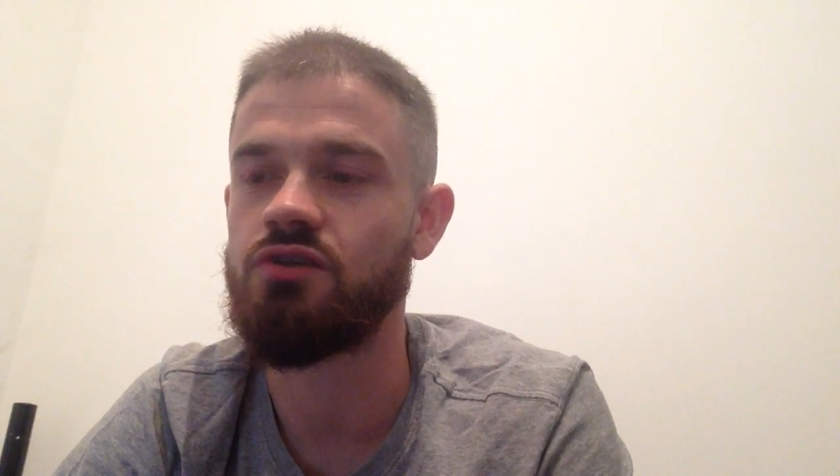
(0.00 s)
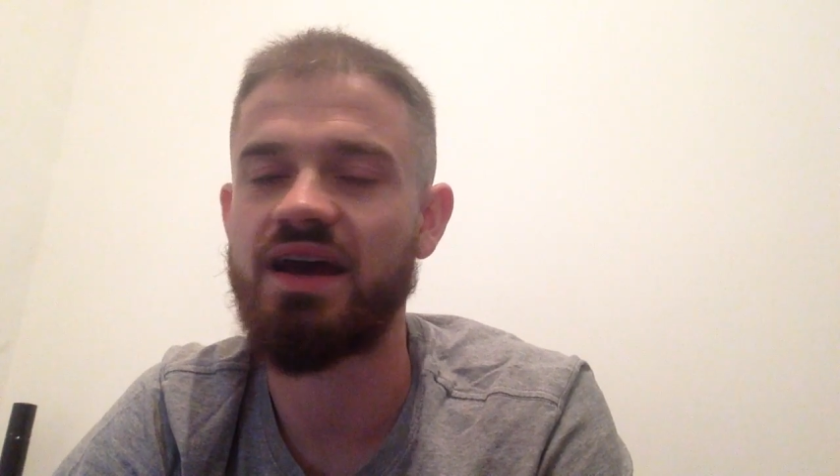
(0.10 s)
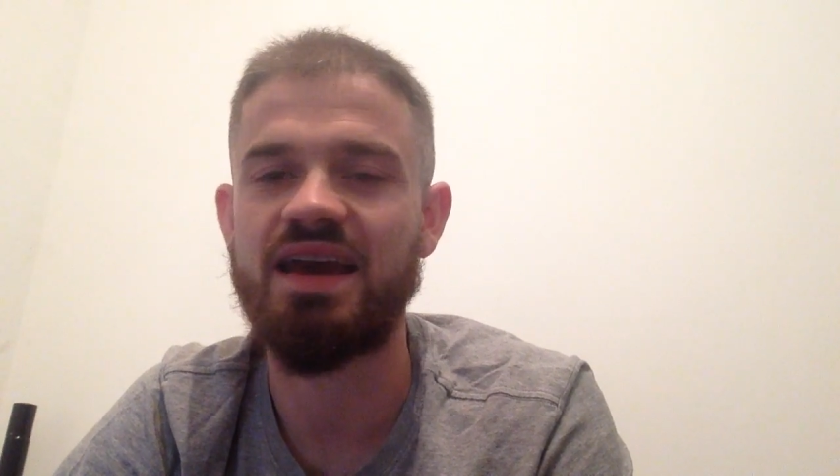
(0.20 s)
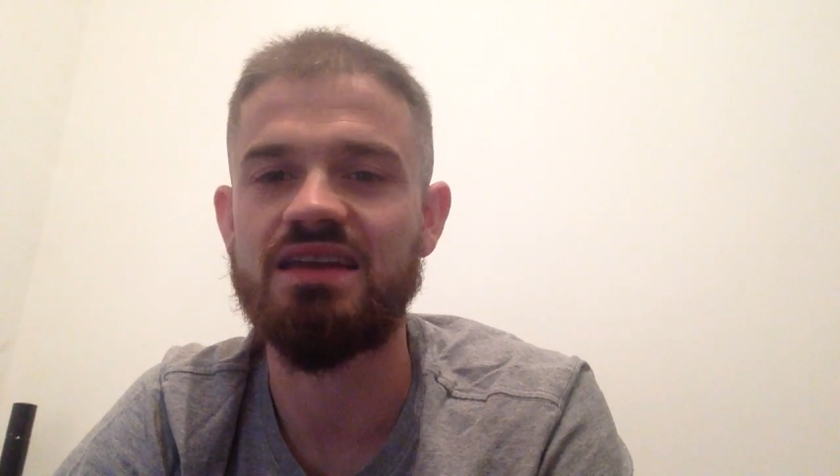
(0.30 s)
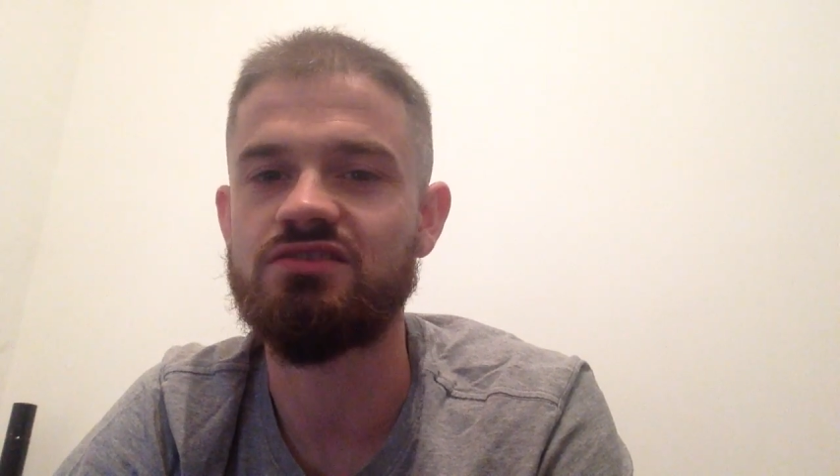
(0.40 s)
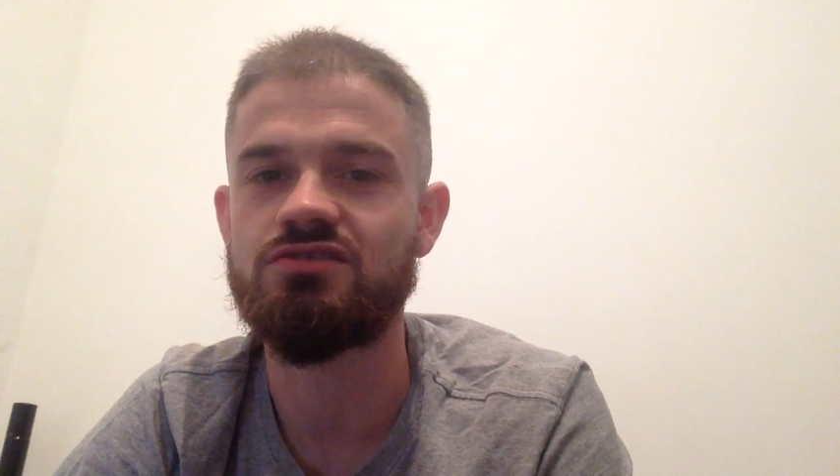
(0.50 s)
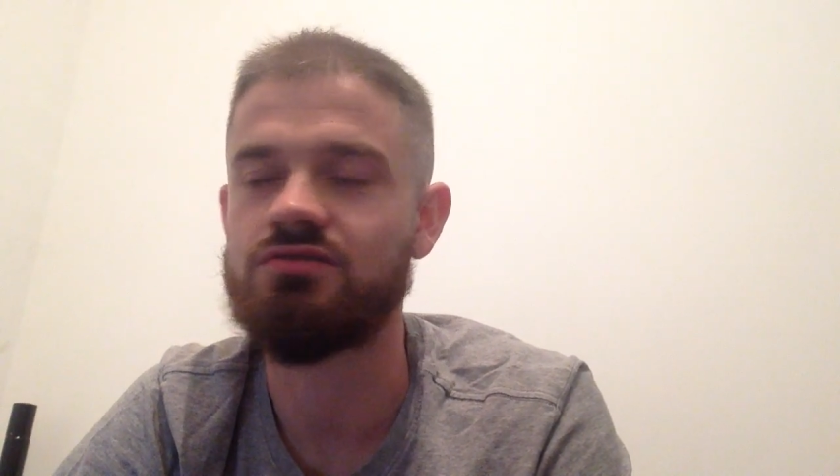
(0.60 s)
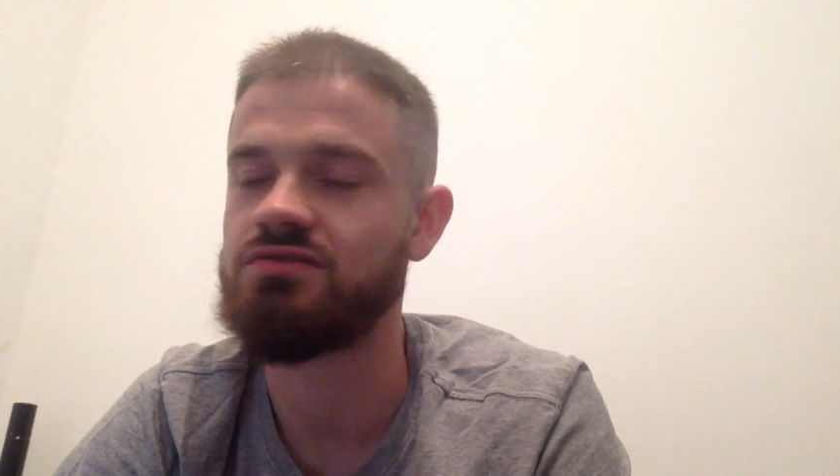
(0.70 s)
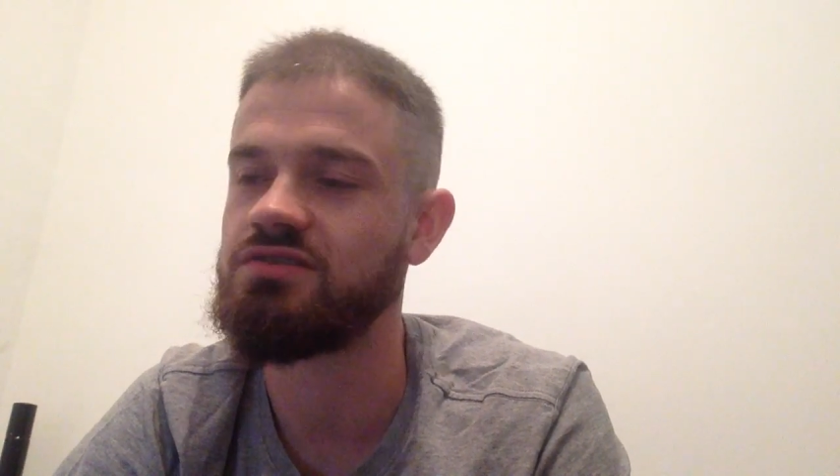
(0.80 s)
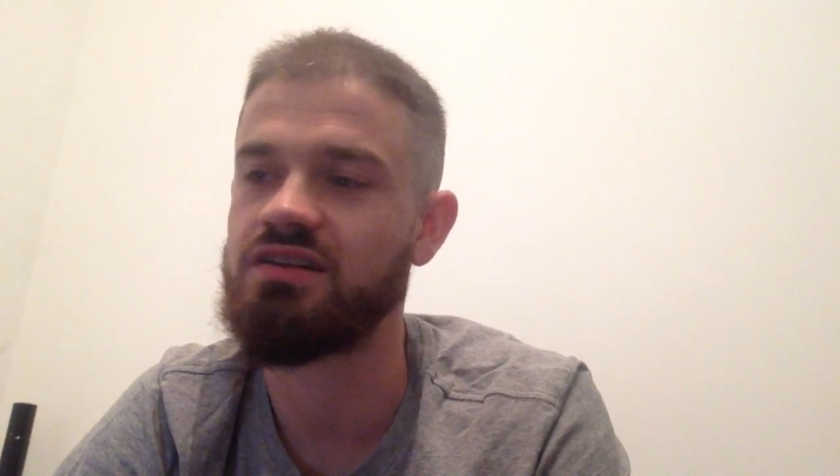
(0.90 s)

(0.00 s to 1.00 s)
got that innocence,